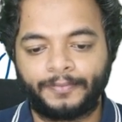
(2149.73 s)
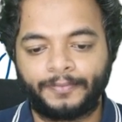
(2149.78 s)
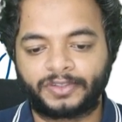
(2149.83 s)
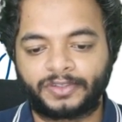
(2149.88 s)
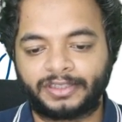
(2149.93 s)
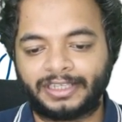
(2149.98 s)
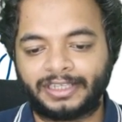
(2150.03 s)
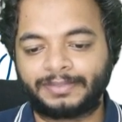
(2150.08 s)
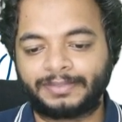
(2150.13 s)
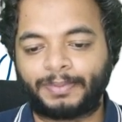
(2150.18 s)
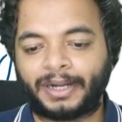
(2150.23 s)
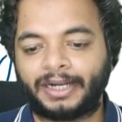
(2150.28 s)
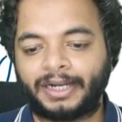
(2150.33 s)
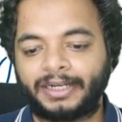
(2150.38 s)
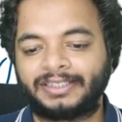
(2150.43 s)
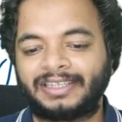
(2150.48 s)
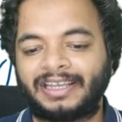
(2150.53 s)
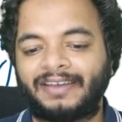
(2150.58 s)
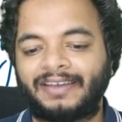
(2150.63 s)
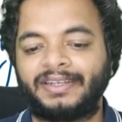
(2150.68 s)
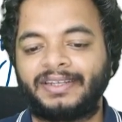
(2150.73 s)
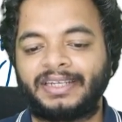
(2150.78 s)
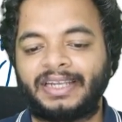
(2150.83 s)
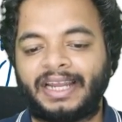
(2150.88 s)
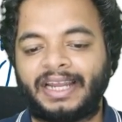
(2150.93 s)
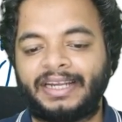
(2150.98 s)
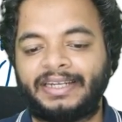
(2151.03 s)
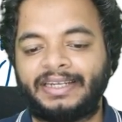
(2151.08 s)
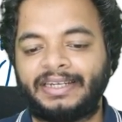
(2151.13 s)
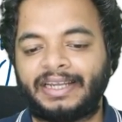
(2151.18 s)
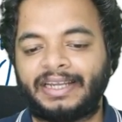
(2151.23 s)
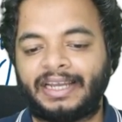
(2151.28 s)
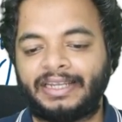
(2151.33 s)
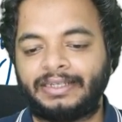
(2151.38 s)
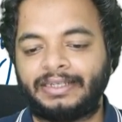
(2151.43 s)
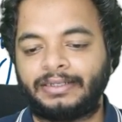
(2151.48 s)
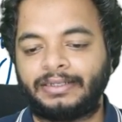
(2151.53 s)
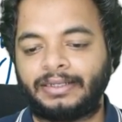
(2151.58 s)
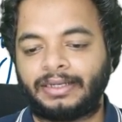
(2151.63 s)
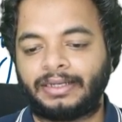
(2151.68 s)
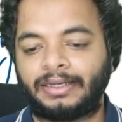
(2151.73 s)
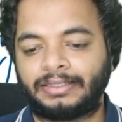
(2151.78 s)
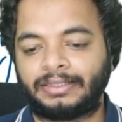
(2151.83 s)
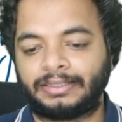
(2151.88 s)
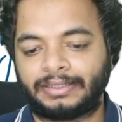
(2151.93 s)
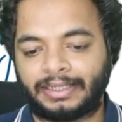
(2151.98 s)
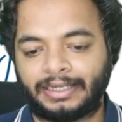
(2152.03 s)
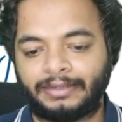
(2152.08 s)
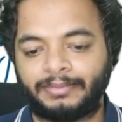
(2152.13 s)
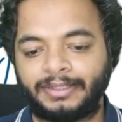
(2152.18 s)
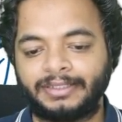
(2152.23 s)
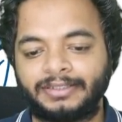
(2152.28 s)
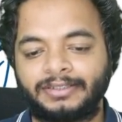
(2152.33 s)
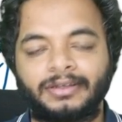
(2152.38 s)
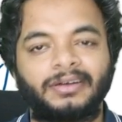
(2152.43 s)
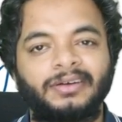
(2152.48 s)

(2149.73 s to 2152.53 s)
So this part is having 99 elements.